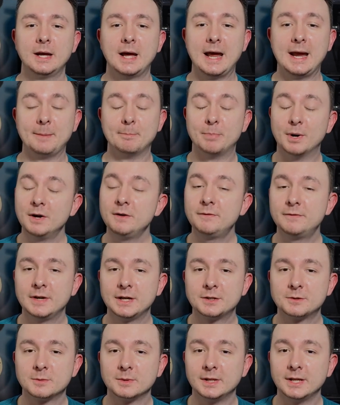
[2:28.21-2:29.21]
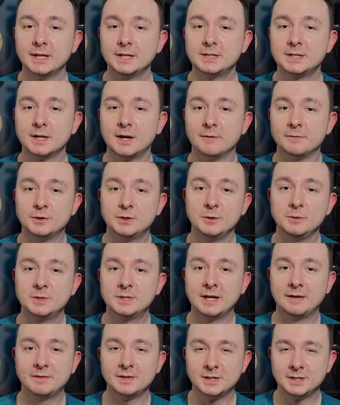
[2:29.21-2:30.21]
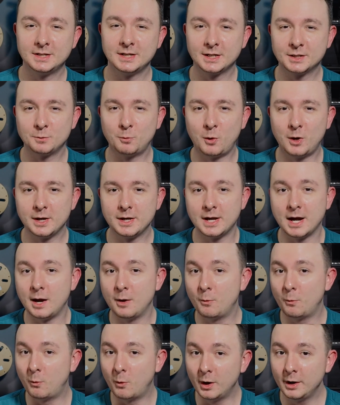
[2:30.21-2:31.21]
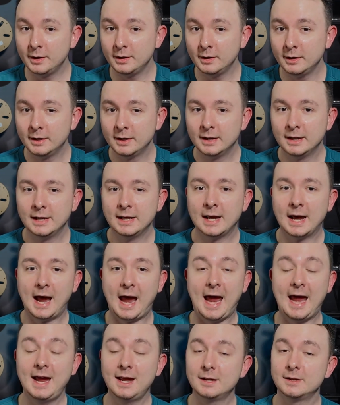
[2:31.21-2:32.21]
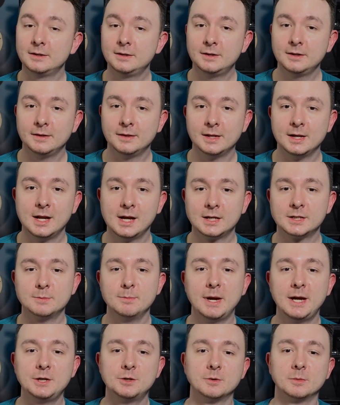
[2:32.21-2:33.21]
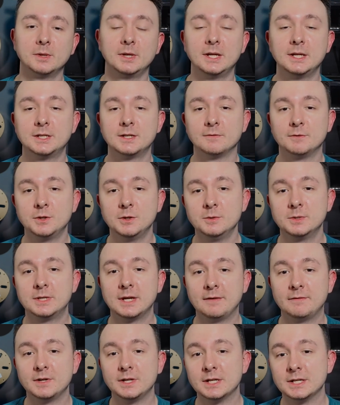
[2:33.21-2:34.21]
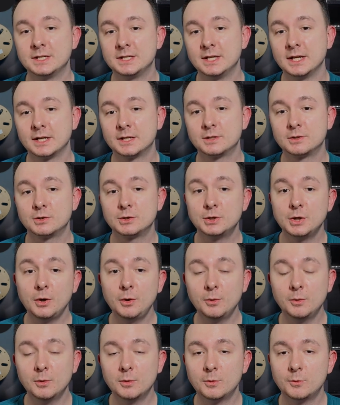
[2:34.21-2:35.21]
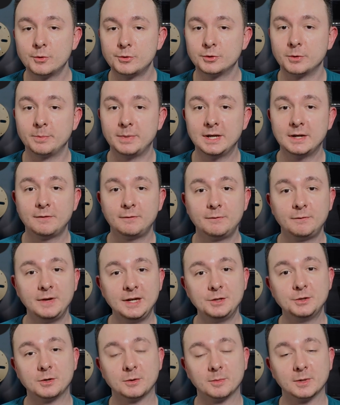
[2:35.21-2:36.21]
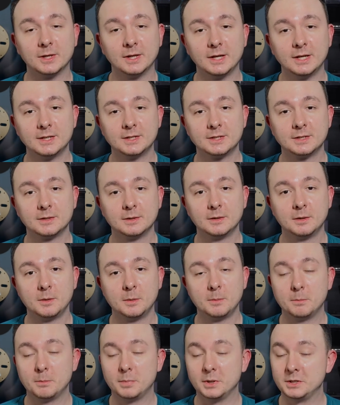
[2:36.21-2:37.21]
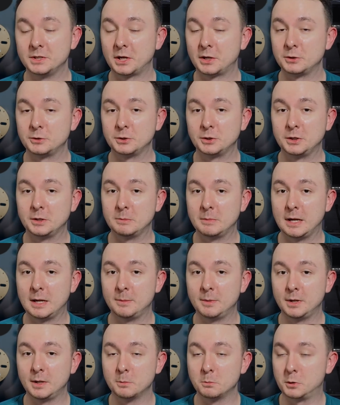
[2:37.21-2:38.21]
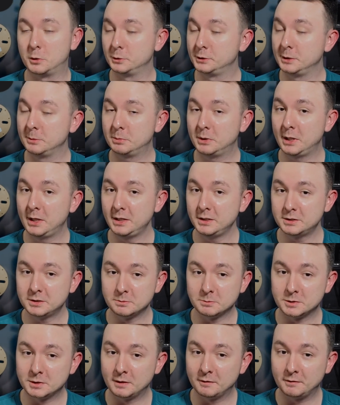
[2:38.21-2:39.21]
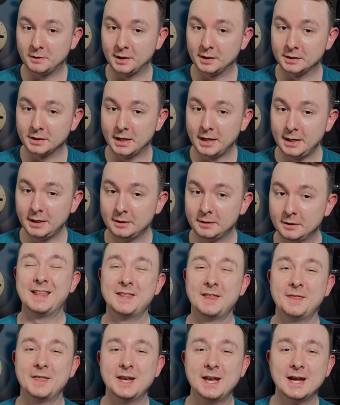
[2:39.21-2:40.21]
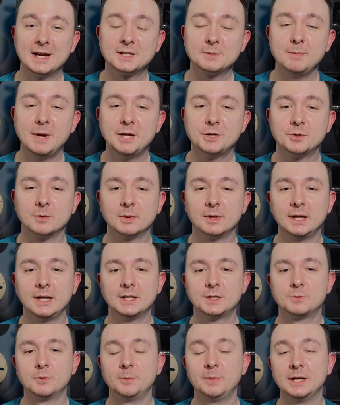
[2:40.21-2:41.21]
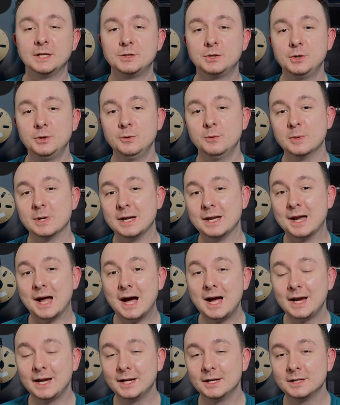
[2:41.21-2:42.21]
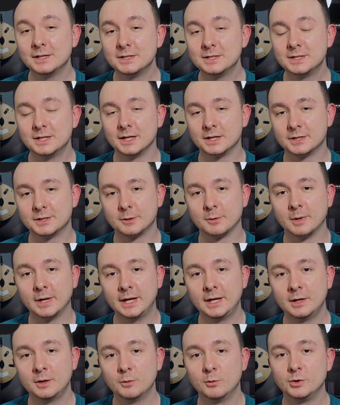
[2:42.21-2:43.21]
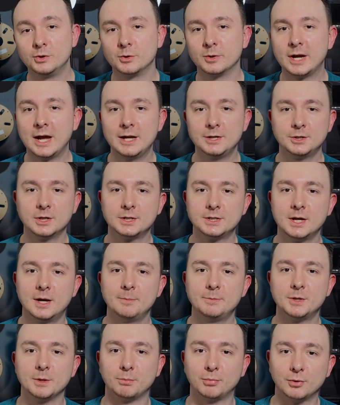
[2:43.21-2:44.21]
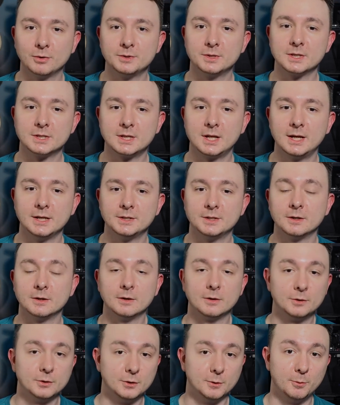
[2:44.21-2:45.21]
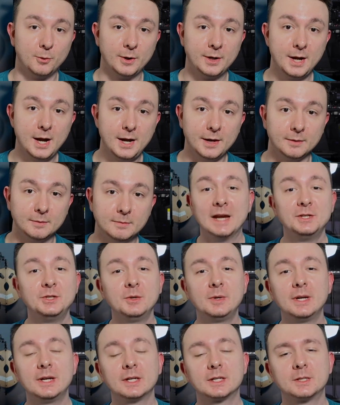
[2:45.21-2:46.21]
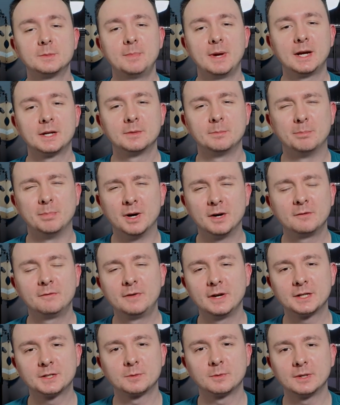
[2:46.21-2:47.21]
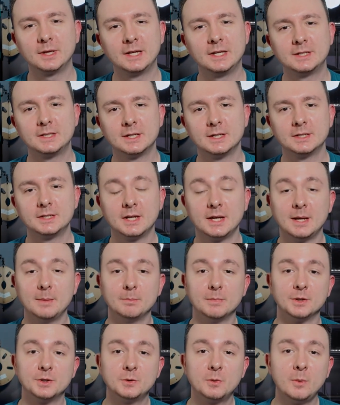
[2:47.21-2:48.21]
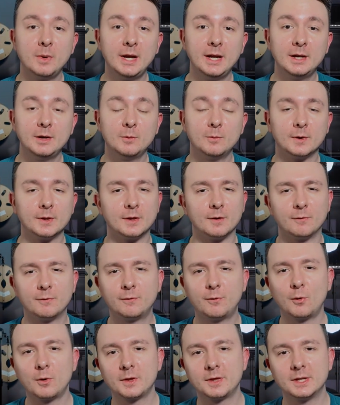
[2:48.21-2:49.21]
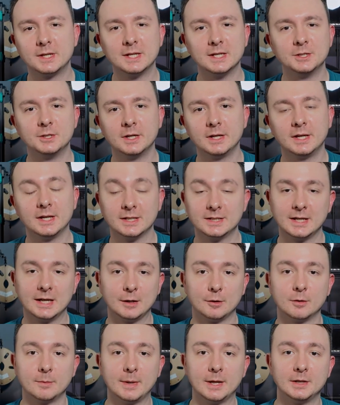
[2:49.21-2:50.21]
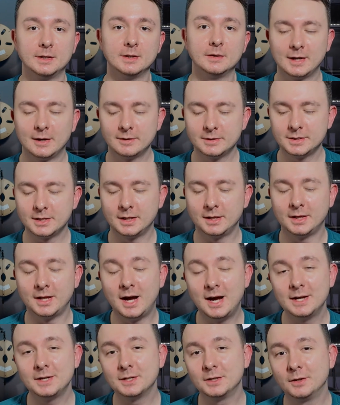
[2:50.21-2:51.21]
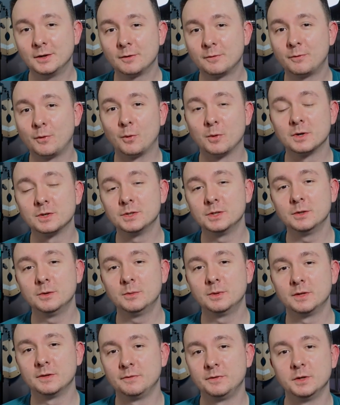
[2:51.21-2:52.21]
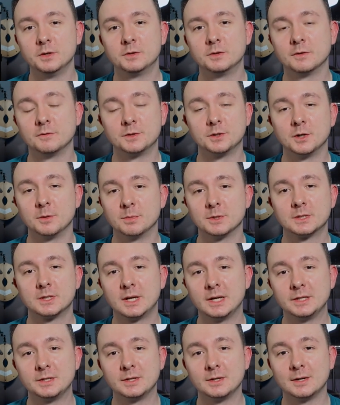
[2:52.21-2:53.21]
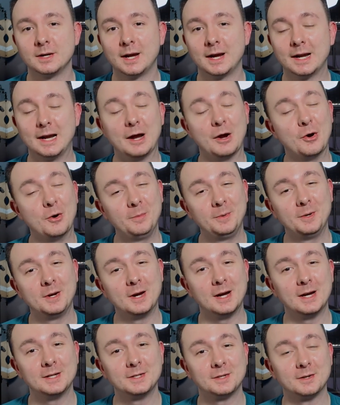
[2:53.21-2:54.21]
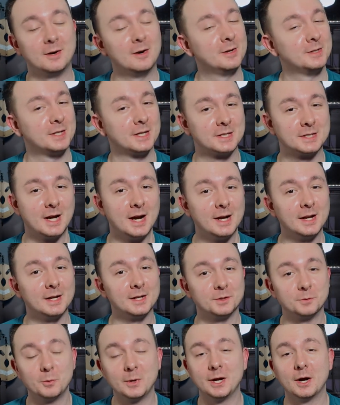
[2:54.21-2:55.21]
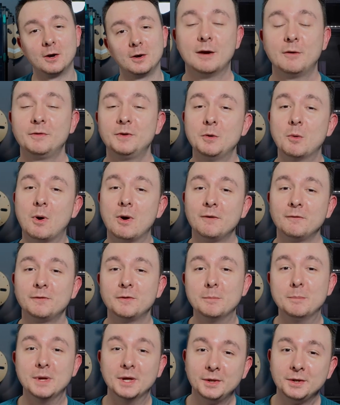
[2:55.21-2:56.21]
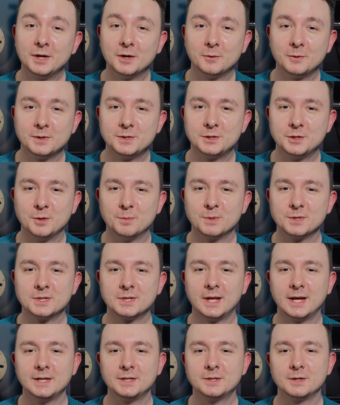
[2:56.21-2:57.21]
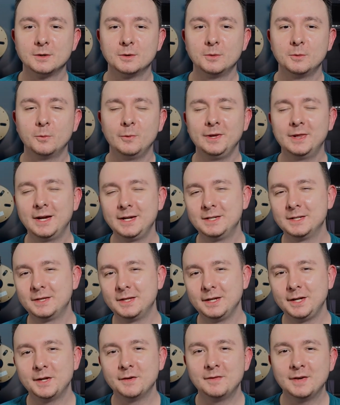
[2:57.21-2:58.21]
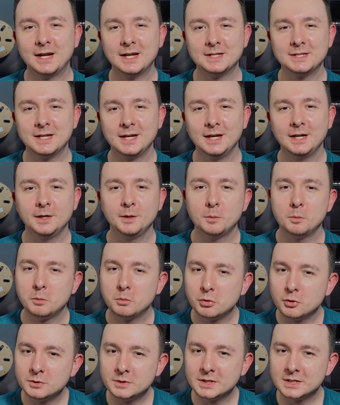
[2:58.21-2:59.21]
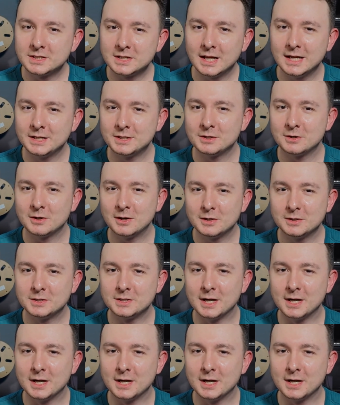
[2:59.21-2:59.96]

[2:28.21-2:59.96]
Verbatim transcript: a bug fix release of 2761.1 and the next major release of 2762, which will be a feature release potentially maybe multi-plates, some stuff like that. And then the next major release will be 2963, which will catch us up to Prusa Slicer 2.9. And you can expect bug fix releases in between where the fourth digit gets incremented. There is a lot to look forward to with the future of Super Slicer, and I hope you guys are as excited as we are. Now, if you aren't familiar with Super Slicer, we like to think of it as a Prusa Slicer on